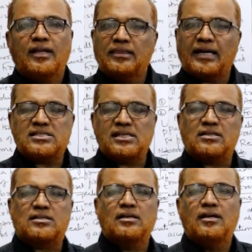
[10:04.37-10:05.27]
That's
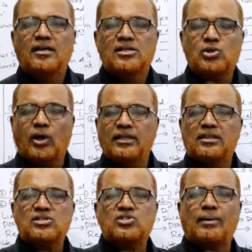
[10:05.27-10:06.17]
it. So in
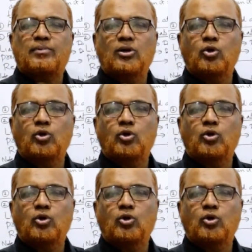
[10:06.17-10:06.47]
this chapter,